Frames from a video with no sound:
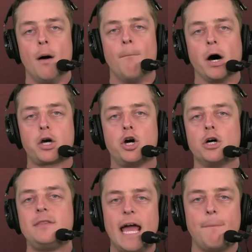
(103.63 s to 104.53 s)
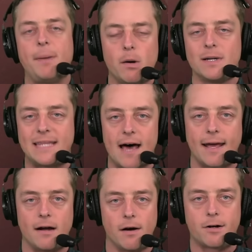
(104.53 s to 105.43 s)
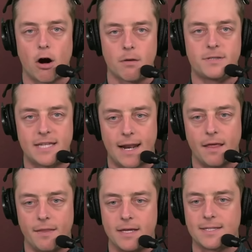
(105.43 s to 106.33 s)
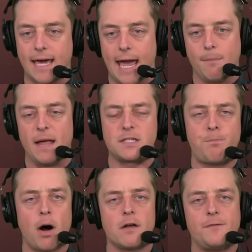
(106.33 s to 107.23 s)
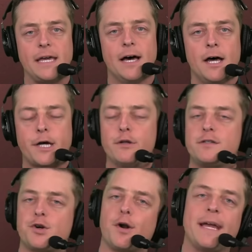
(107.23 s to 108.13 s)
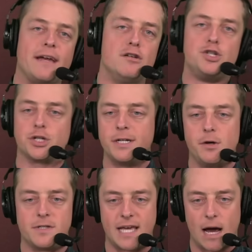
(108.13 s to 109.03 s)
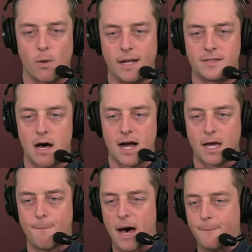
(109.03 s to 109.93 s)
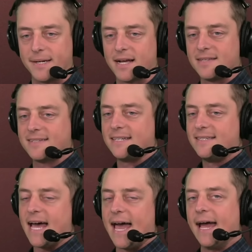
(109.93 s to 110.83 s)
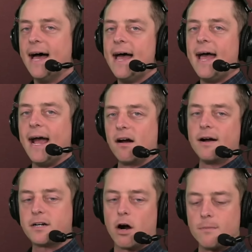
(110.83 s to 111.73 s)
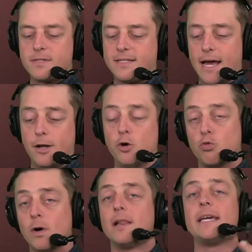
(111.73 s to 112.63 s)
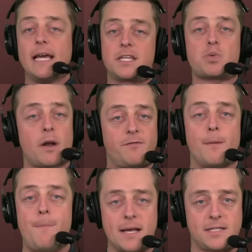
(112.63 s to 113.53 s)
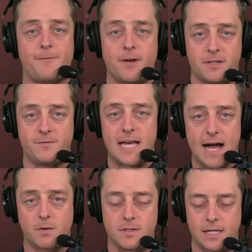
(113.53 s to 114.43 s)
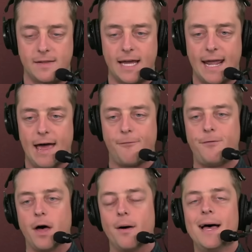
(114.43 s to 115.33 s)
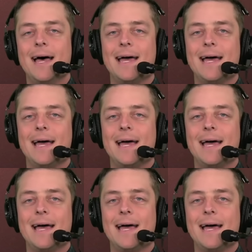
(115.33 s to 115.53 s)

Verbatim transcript: But could they be without Arik Armstead in this game?" That's part of the concerning injury news that I want to talk about, because today, Arik Armstead, who really is one of the best defensive tackles in the N F L,